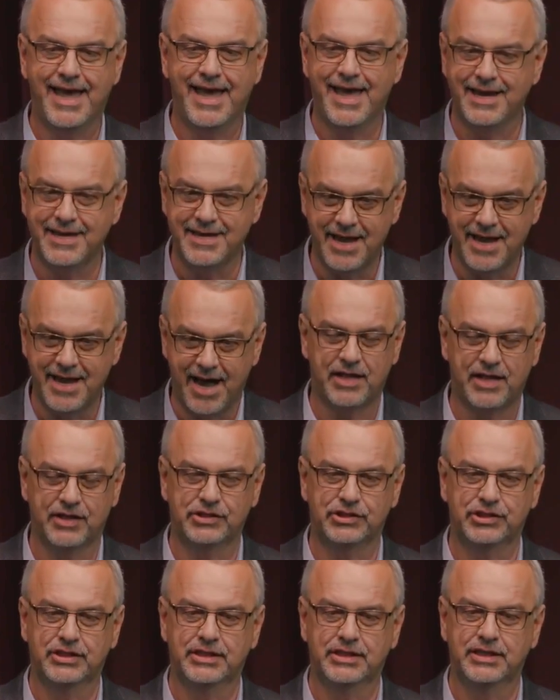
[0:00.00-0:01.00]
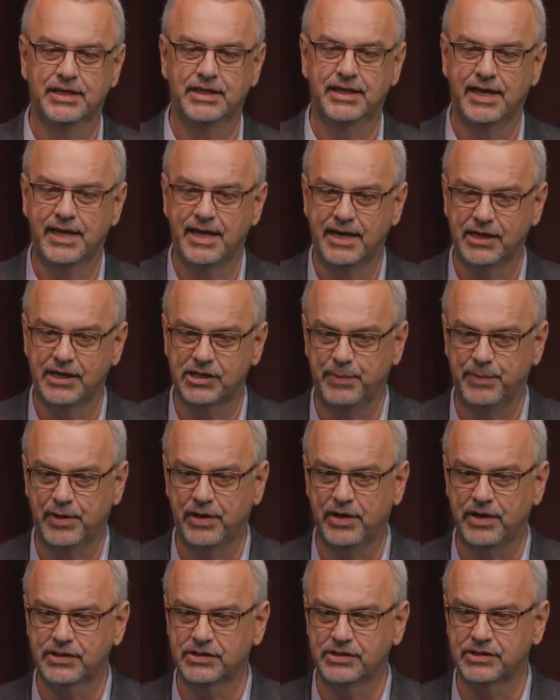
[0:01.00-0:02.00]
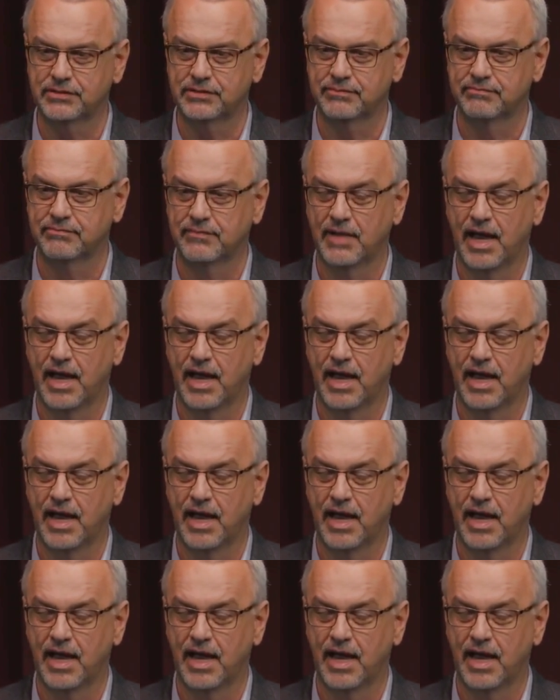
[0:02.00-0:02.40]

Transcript: and knowledge and experience